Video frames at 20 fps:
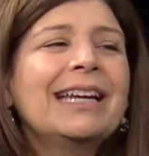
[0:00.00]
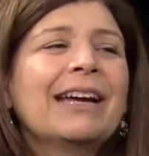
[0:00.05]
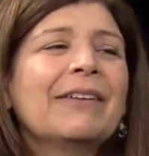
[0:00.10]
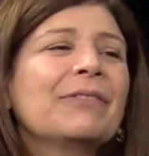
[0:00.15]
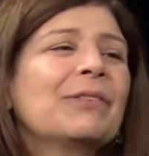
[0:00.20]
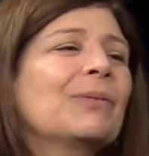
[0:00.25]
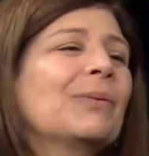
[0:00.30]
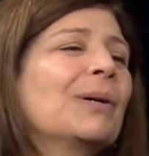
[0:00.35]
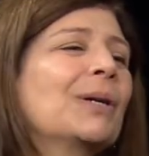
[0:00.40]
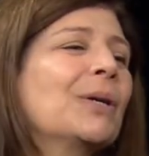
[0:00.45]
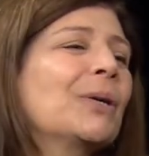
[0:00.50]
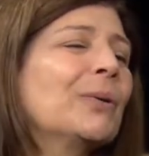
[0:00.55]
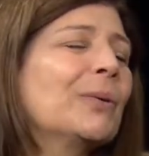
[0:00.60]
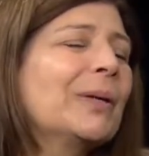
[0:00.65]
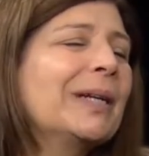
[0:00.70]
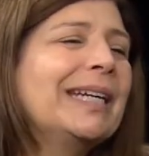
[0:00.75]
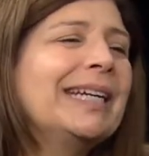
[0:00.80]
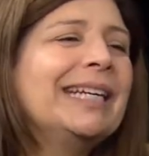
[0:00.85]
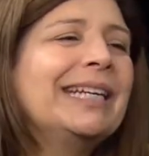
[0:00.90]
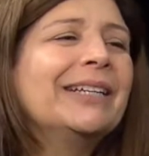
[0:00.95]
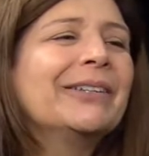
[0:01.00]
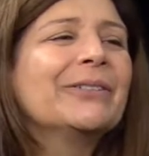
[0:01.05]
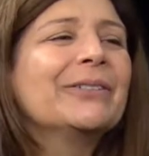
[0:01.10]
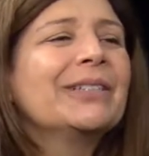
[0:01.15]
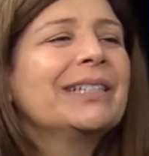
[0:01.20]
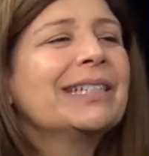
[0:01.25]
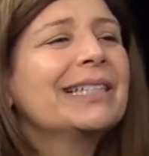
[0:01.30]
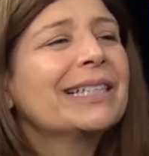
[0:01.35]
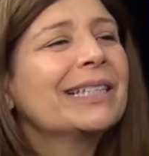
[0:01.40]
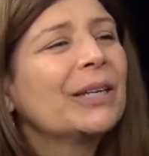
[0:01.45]
have yeah. to agree or
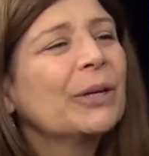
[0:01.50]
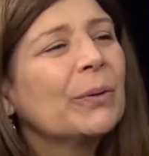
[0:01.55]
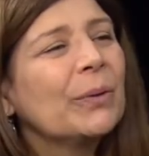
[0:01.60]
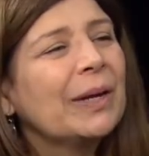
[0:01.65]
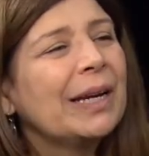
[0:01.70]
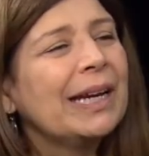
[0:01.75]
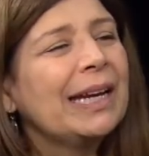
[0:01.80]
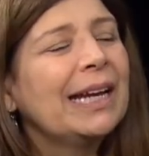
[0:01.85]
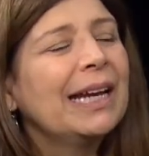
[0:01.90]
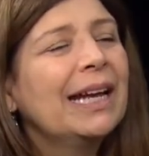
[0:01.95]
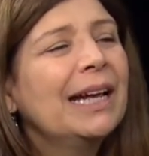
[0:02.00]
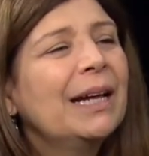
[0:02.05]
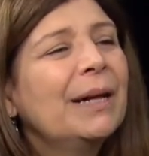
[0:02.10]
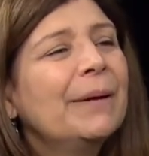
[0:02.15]
disagree,